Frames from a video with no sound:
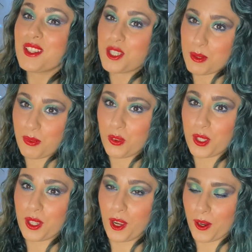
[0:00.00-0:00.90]
Just before
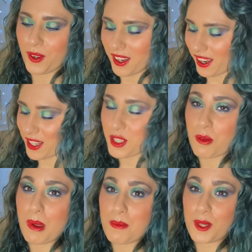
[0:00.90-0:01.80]
you go, I just
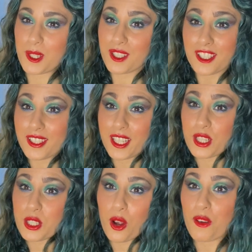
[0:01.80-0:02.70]
remembered you need a
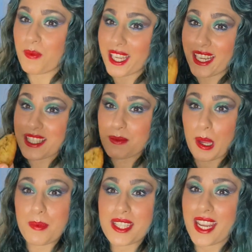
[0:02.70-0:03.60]
shot of me eating
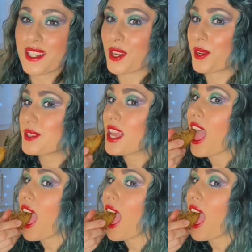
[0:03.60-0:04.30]
my potatoes.